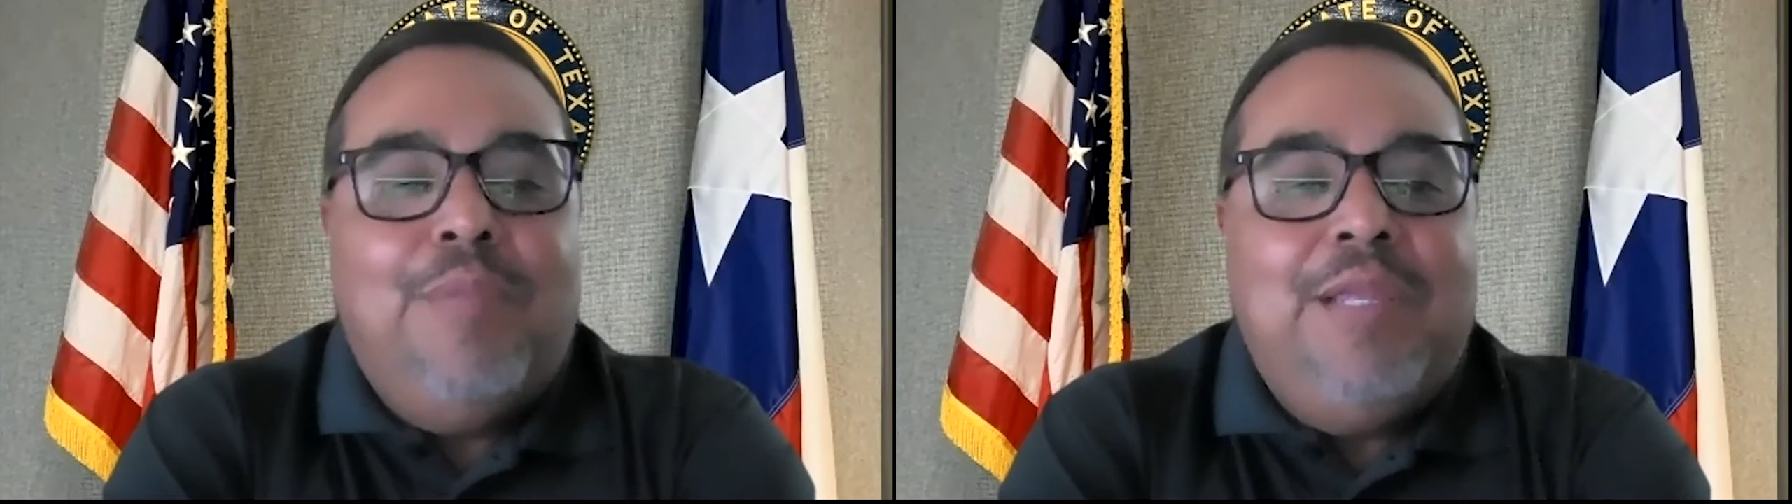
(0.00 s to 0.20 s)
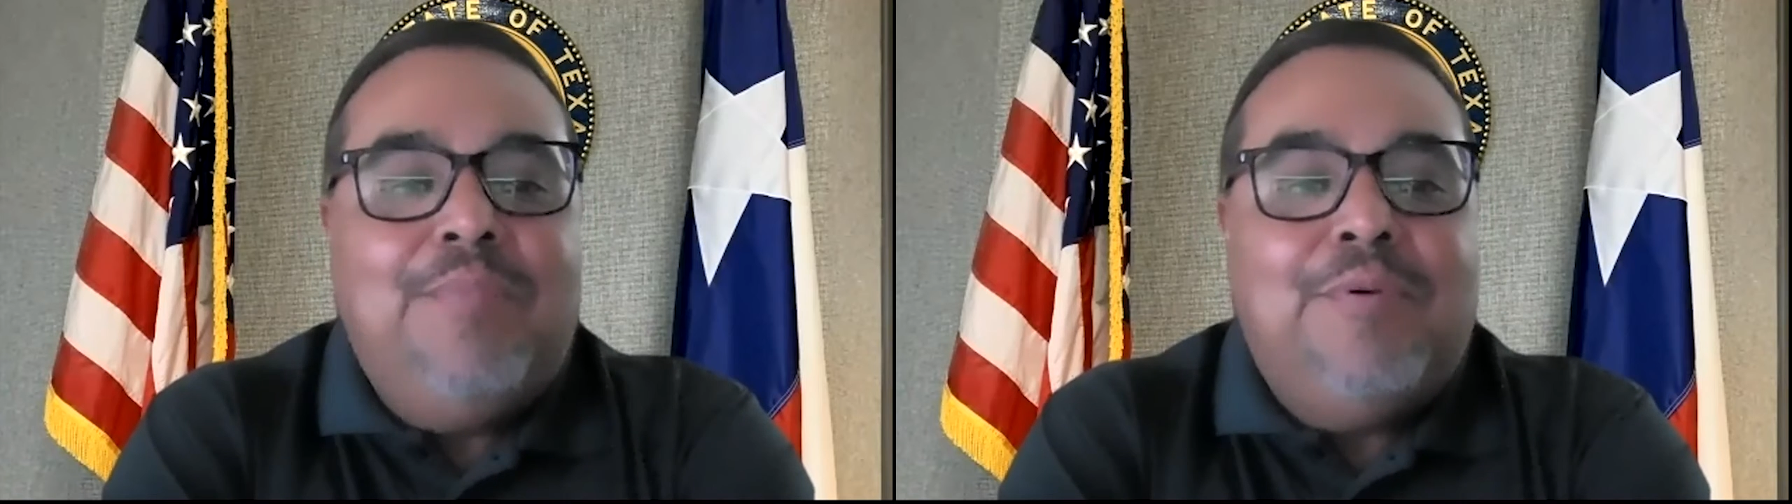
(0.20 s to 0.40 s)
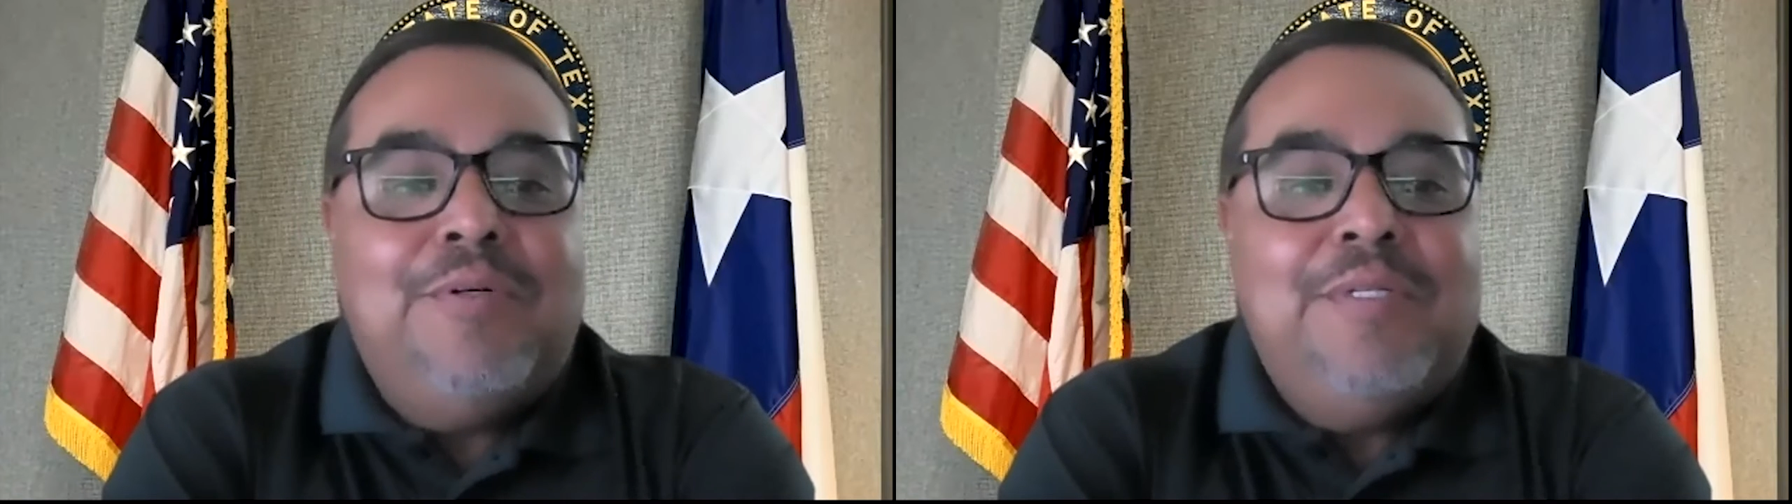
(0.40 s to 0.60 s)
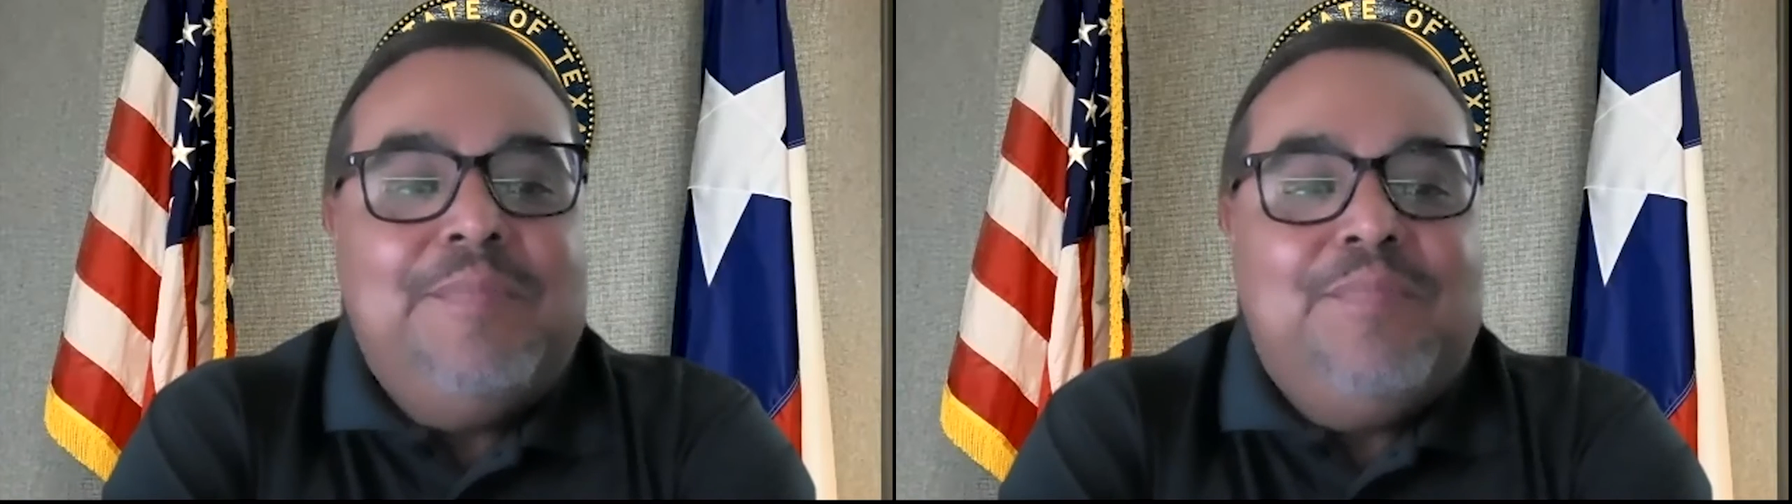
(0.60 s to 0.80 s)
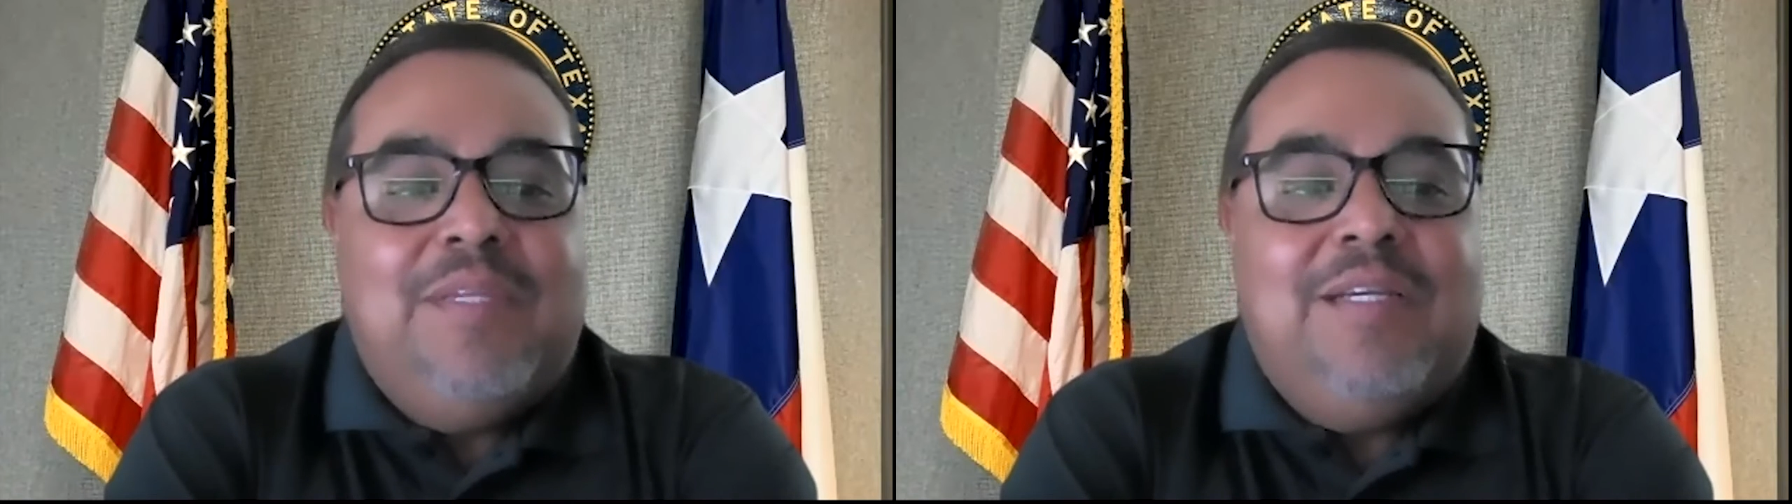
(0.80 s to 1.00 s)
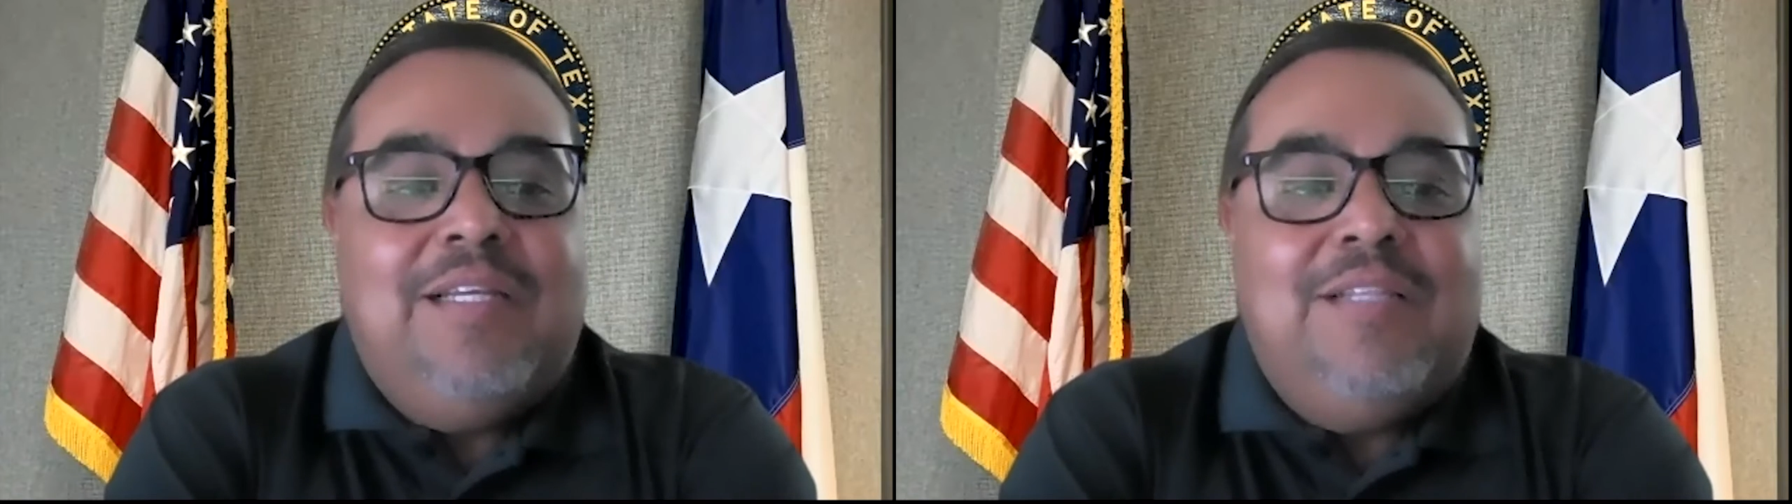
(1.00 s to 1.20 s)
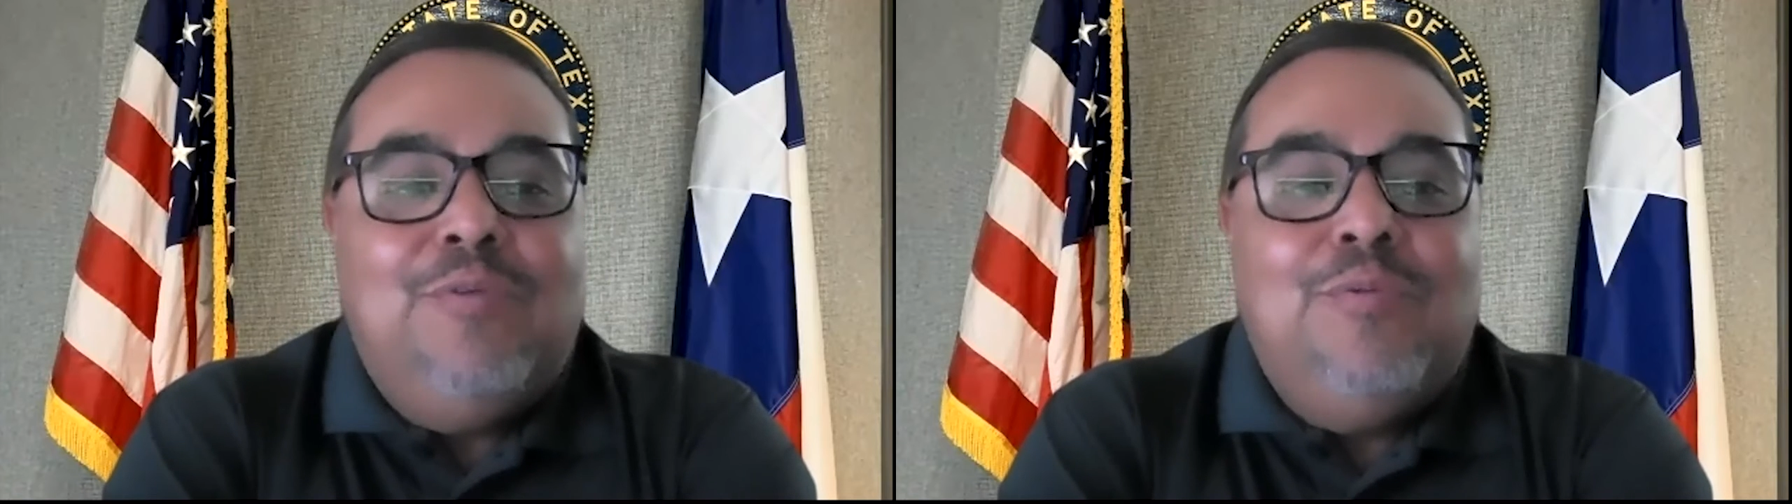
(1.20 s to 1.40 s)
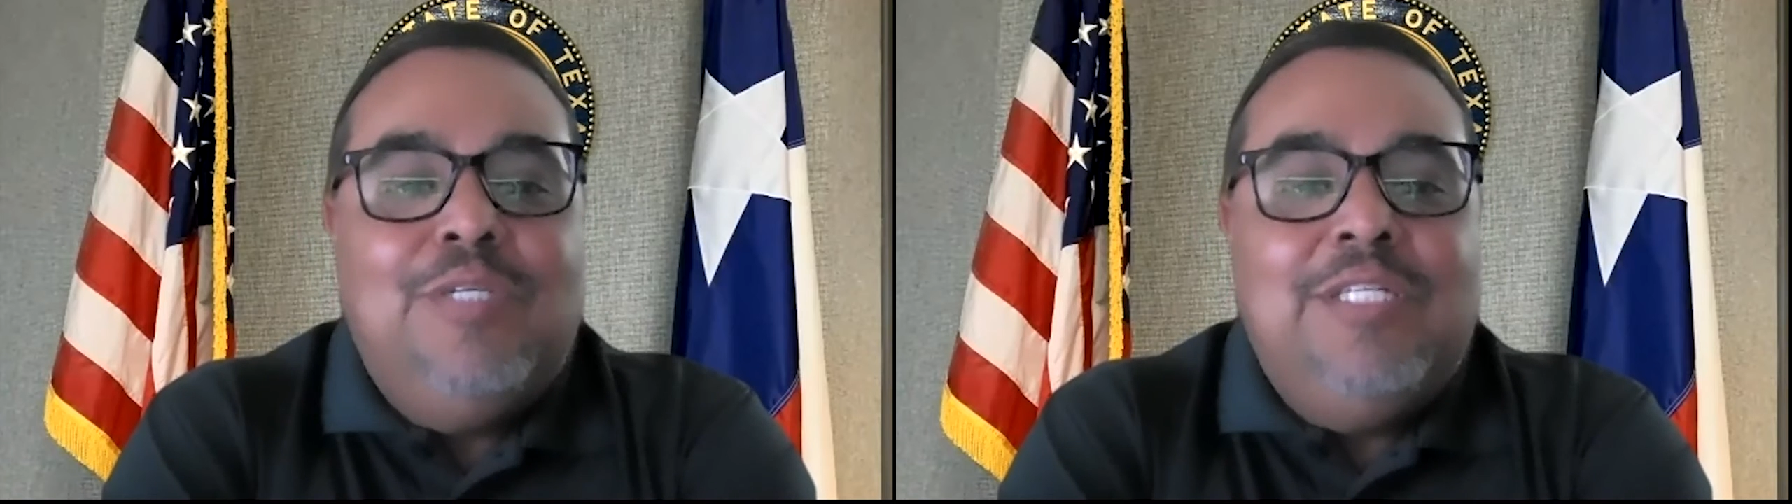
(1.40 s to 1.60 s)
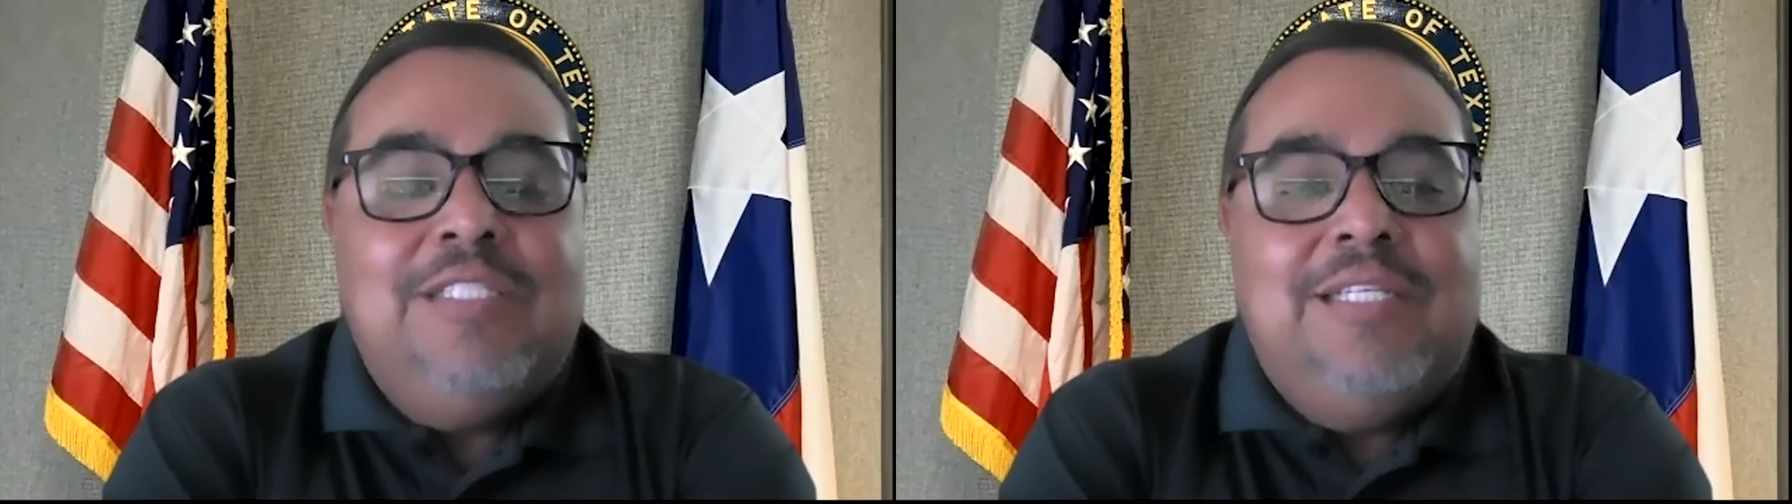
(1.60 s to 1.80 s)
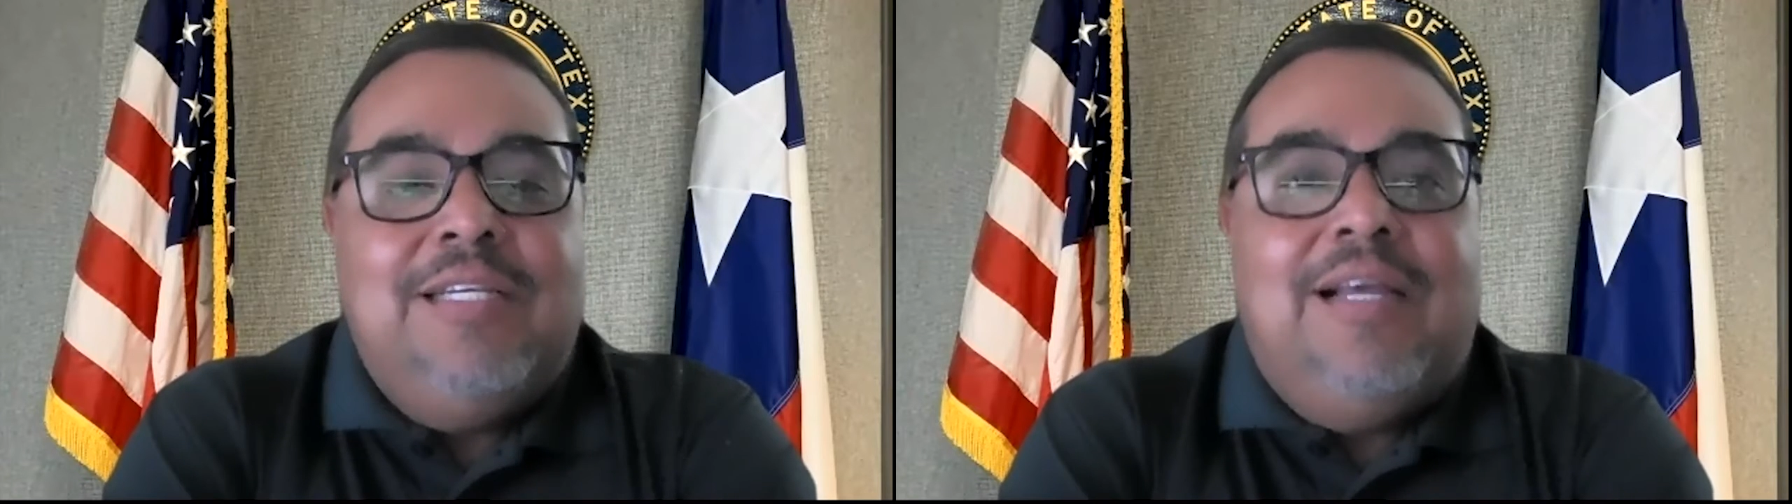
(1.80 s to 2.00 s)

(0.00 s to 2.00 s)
people who wouldn't